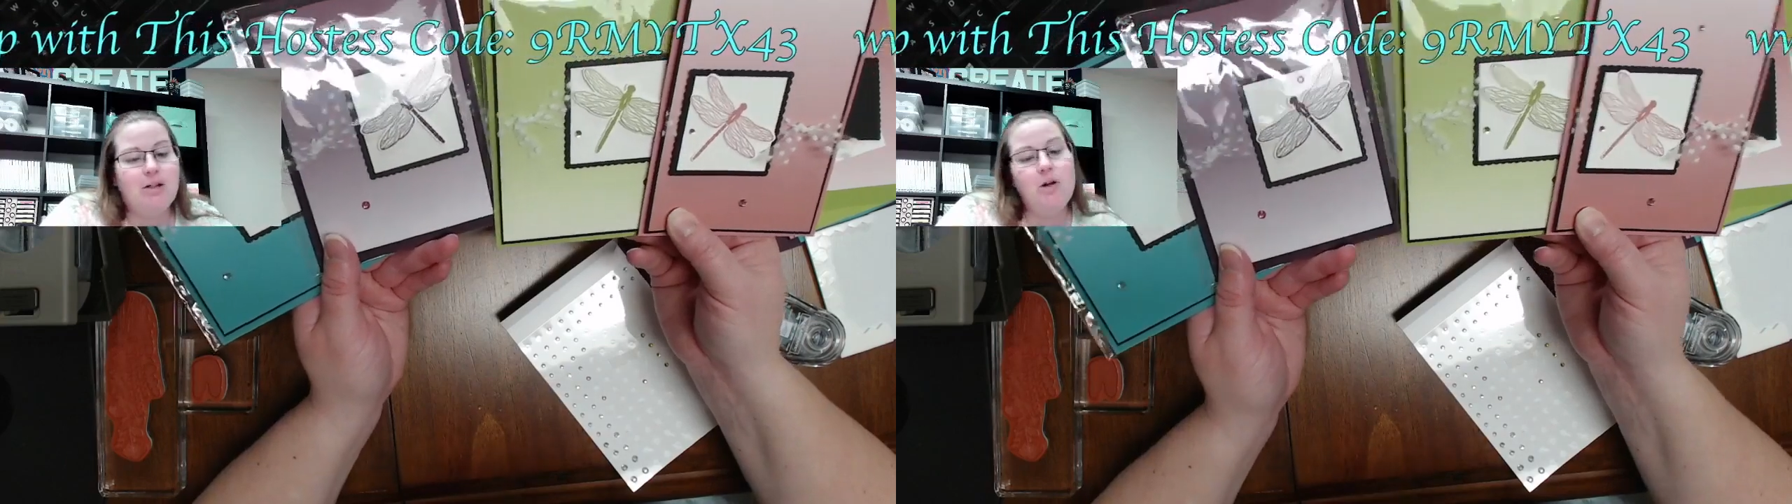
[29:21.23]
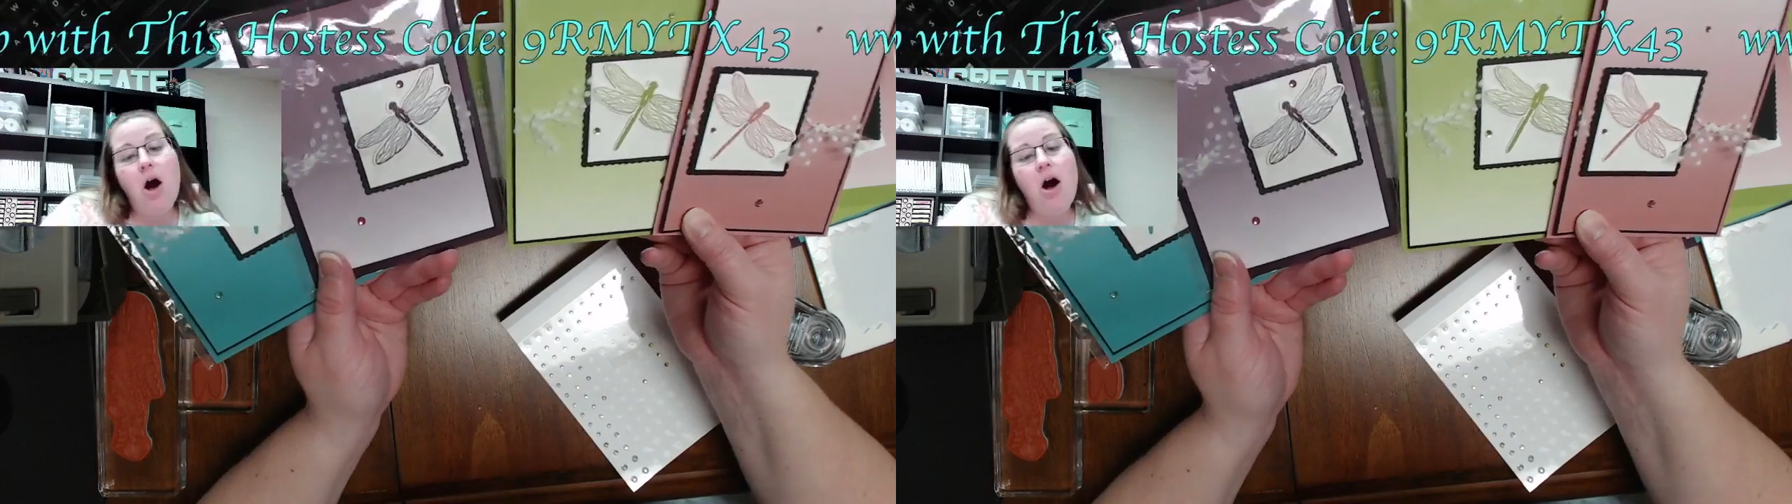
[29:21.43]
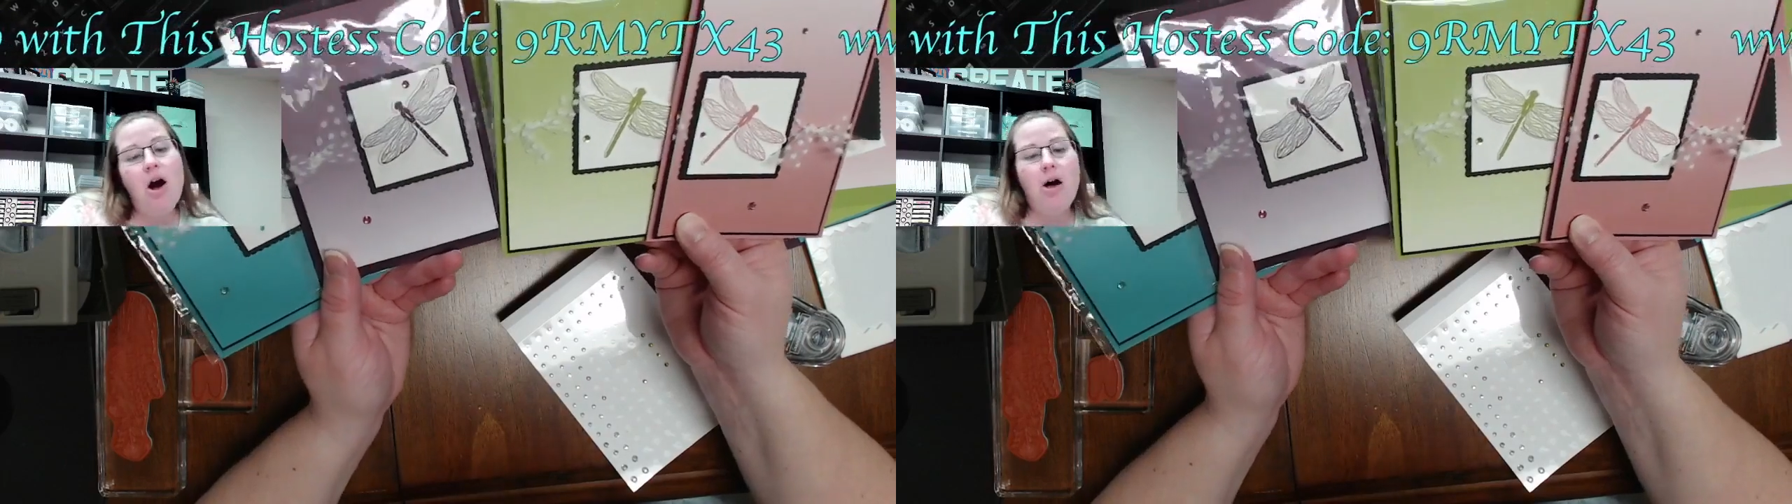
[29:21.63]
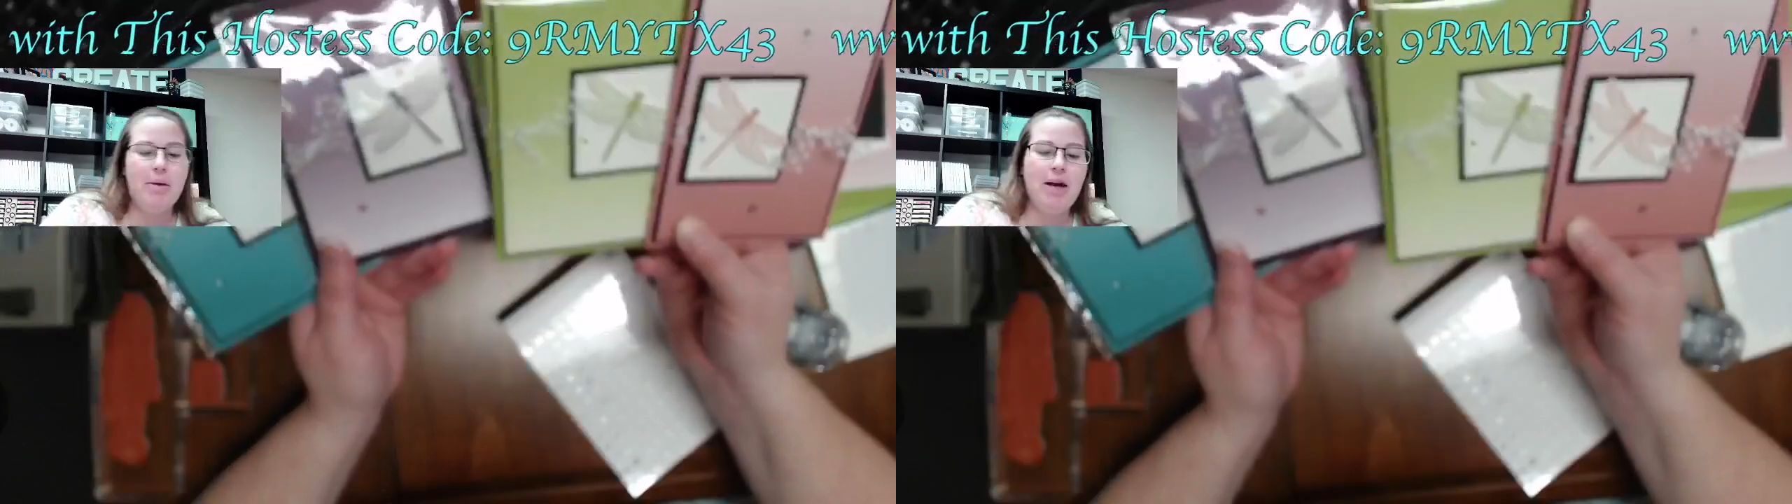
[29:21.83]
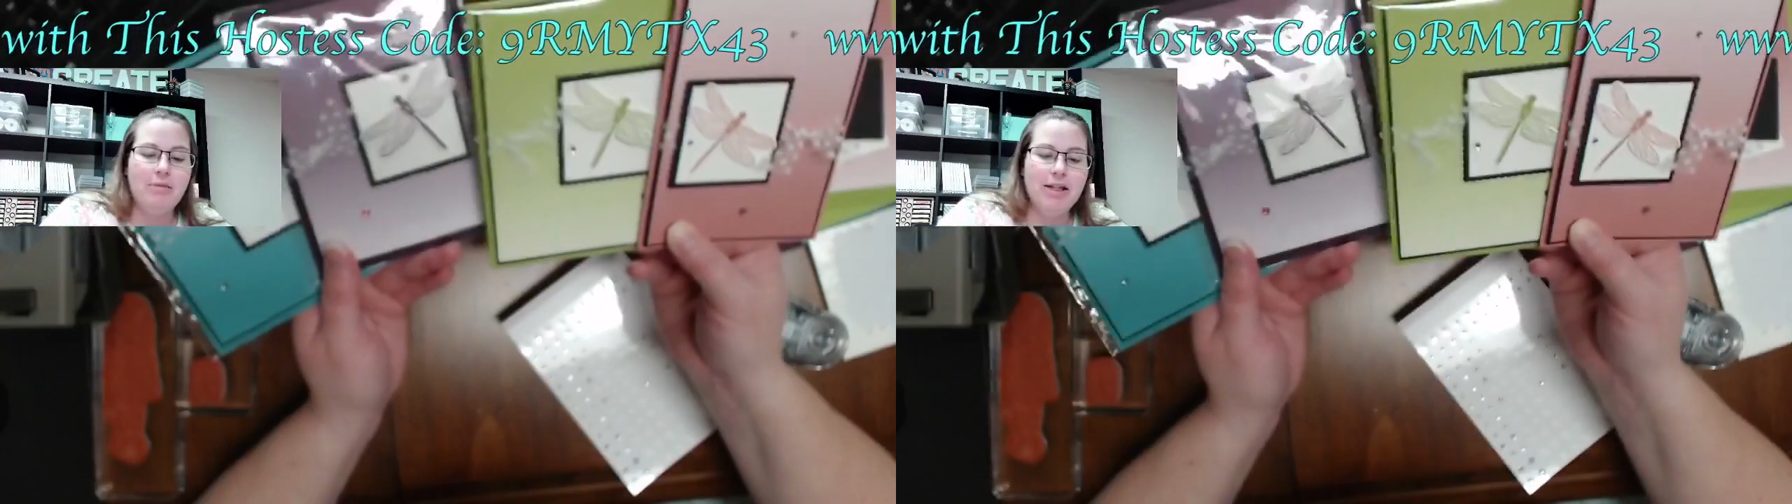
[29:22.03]
Oh,
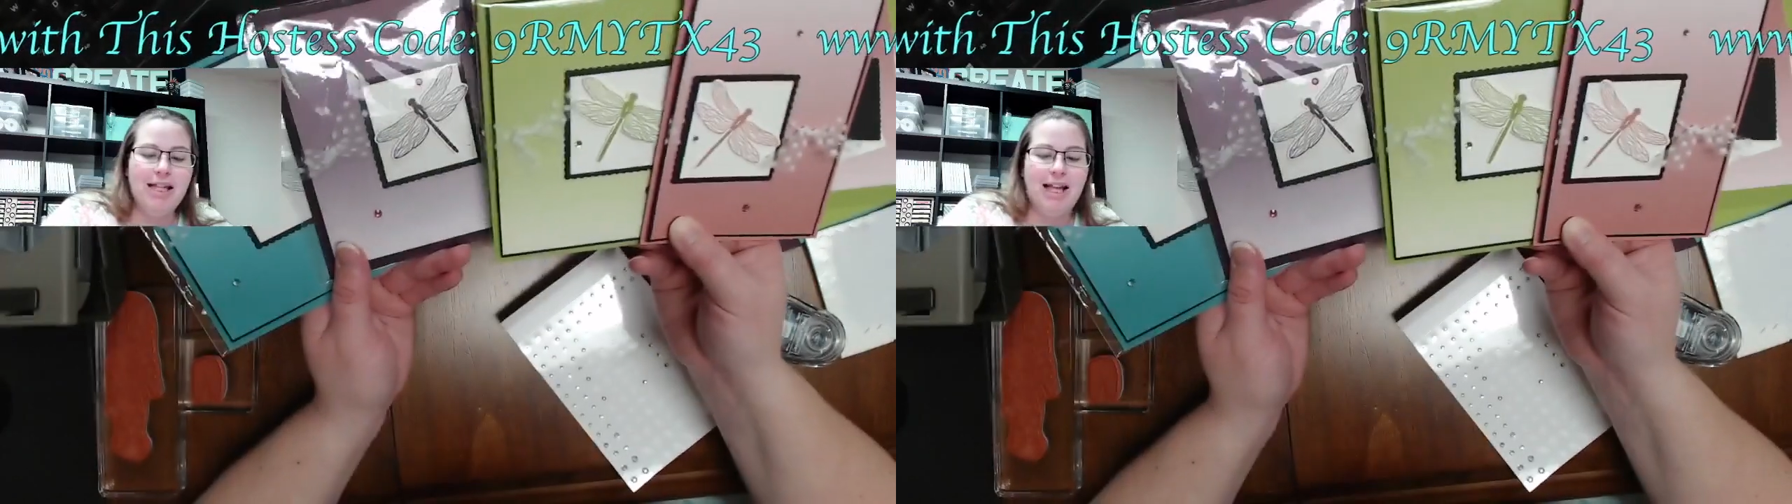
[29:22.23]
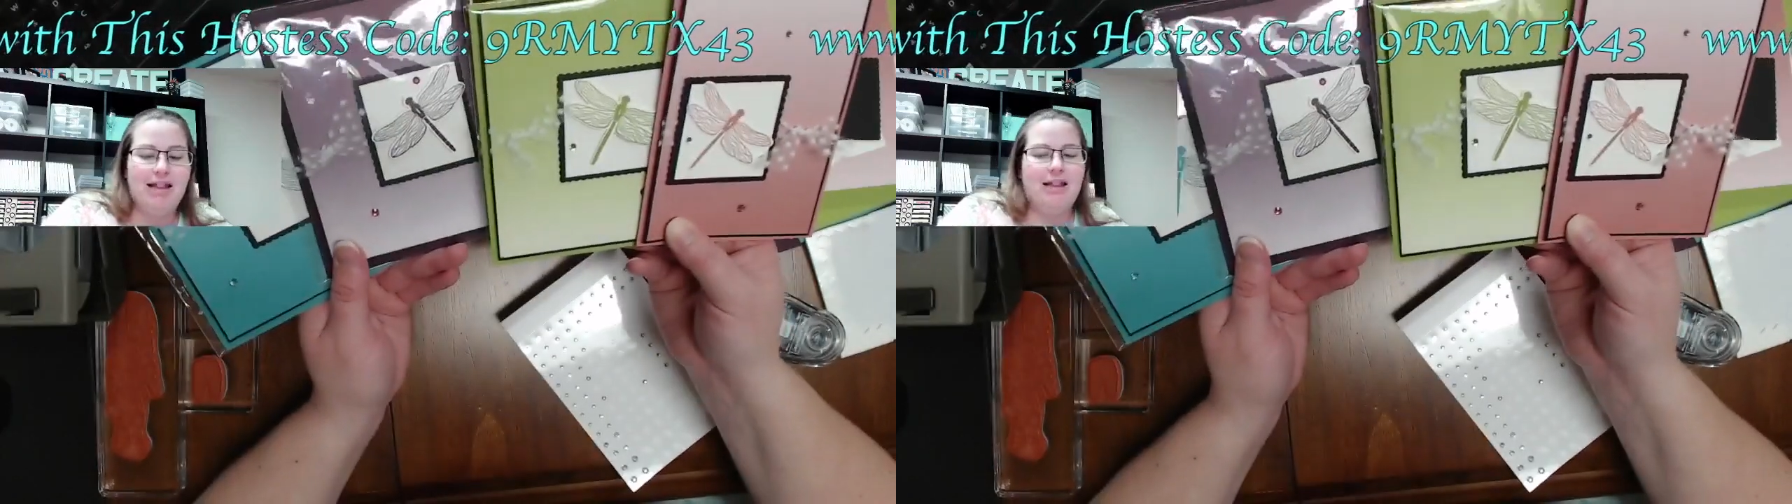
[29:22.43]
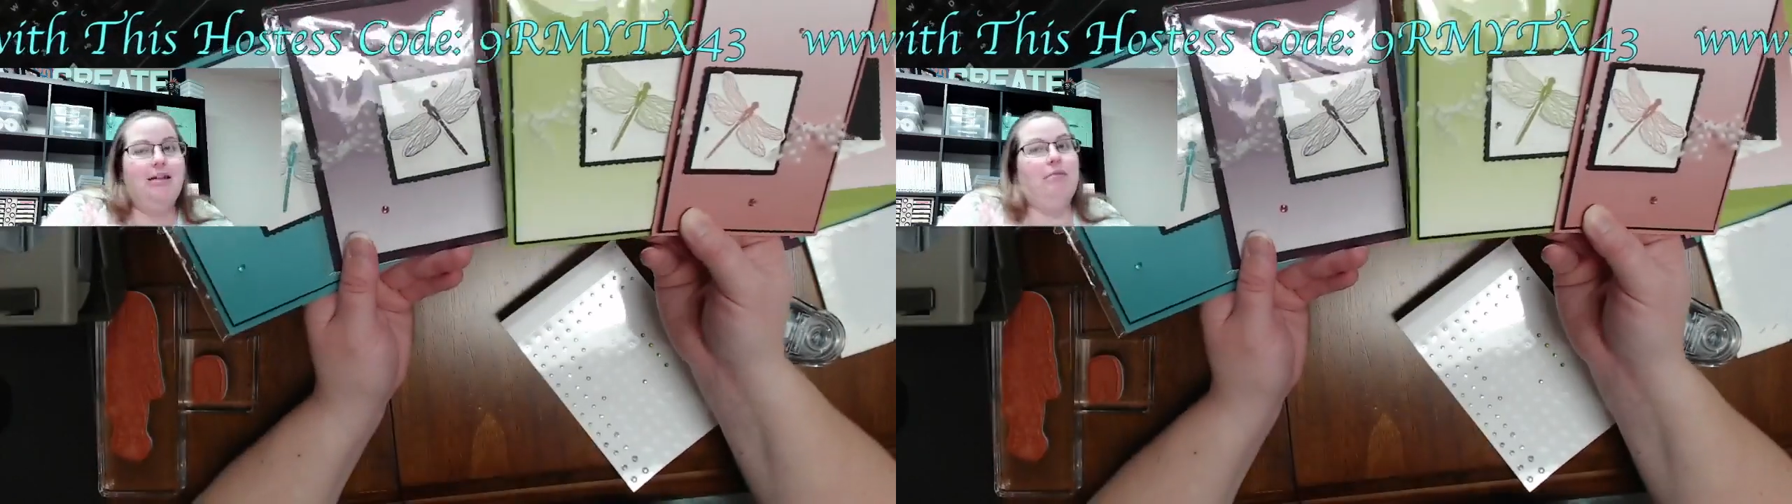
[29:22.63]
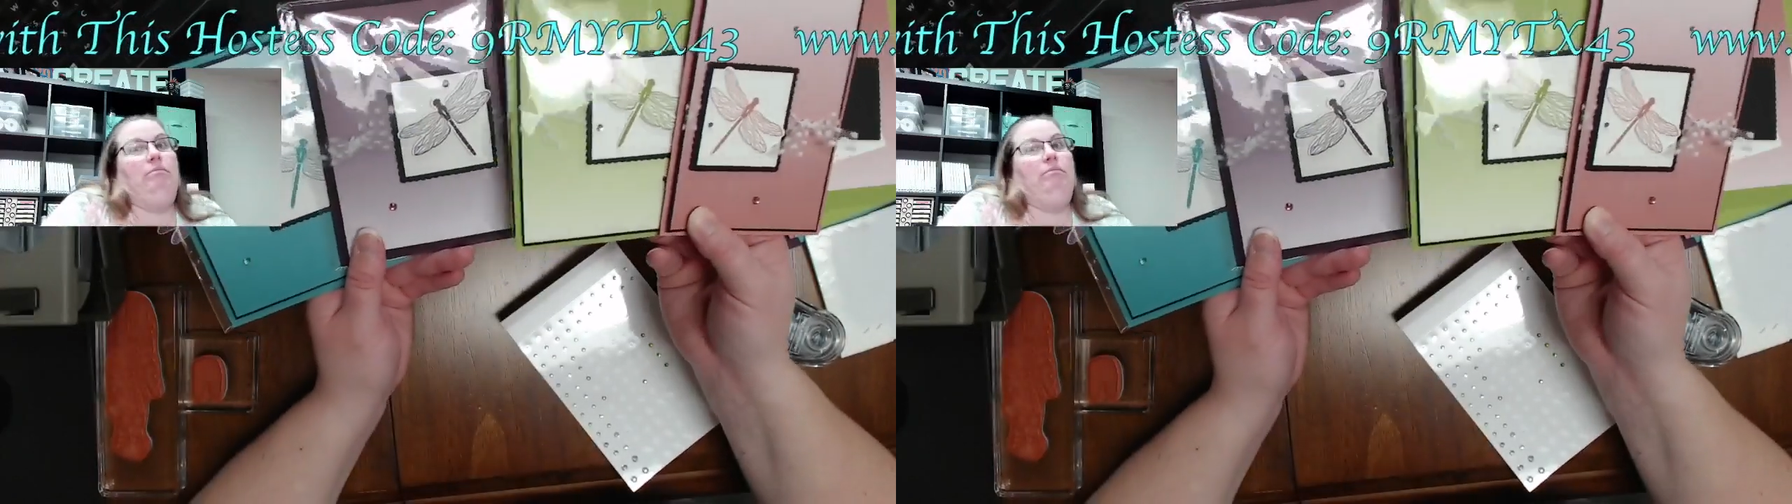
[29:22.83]
but I really like the...